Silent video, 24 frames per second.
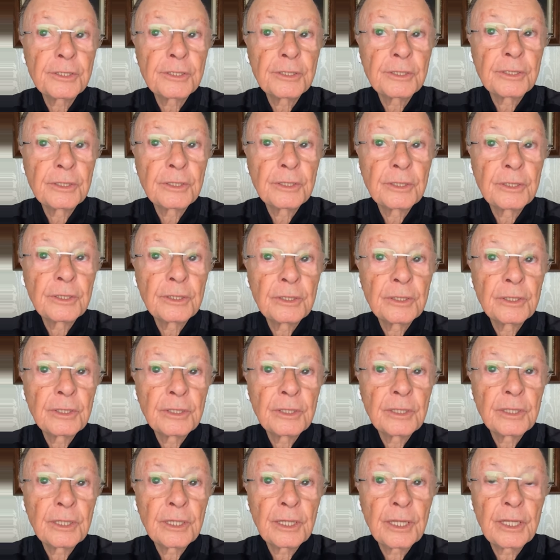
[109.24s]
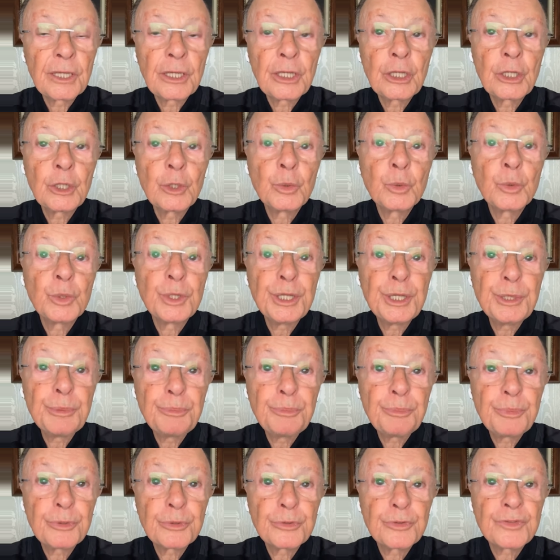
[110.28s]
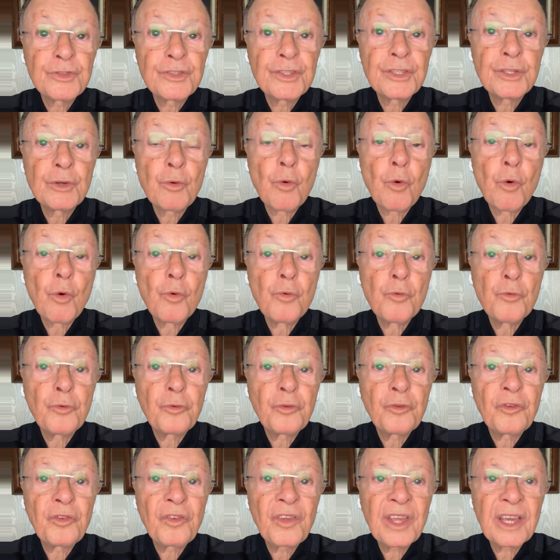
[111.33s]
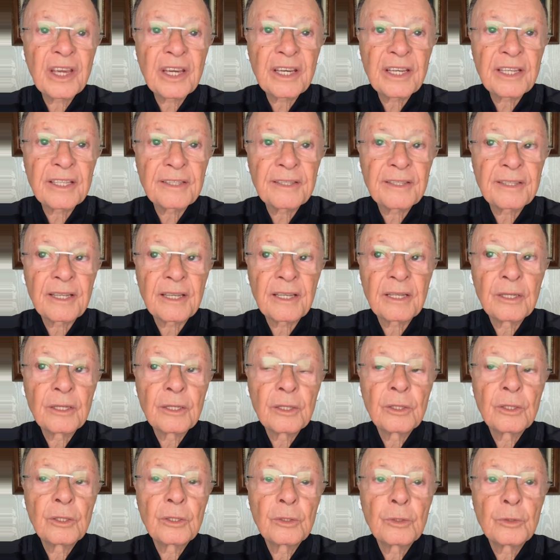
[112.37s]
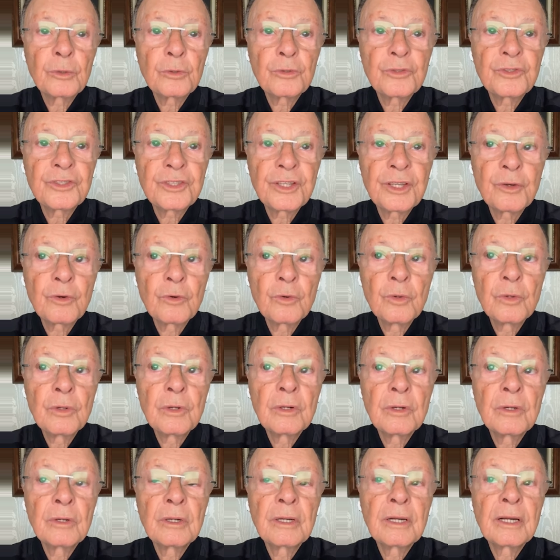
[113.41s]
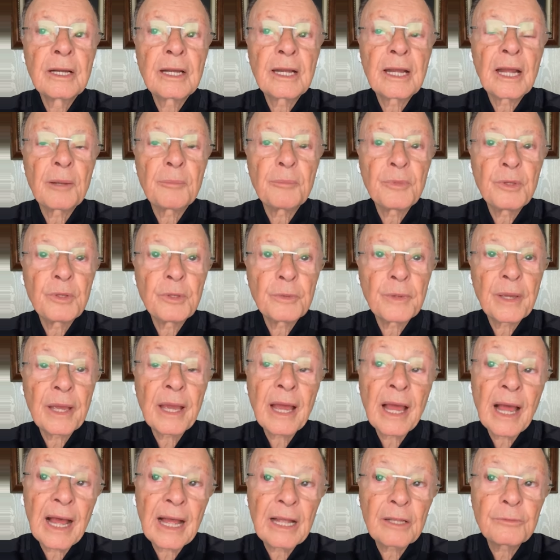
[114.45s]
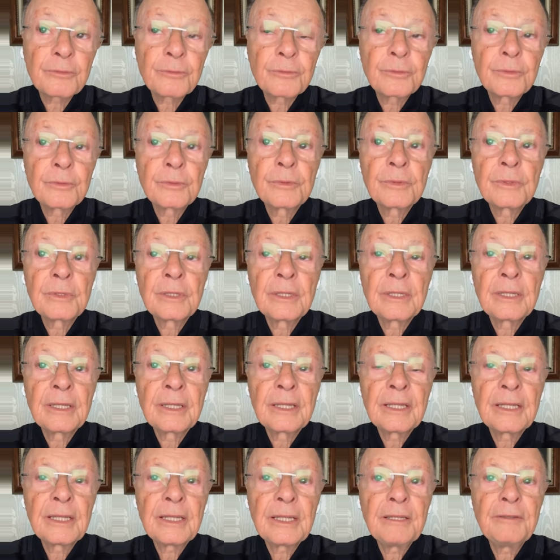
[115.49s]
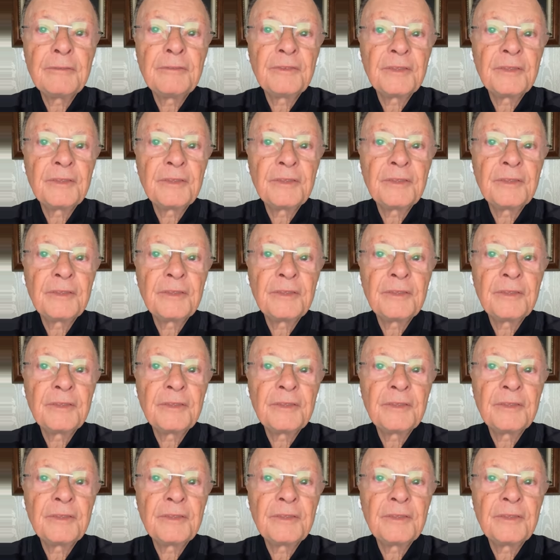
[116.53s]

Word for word: but that the wicked turn from his way and live.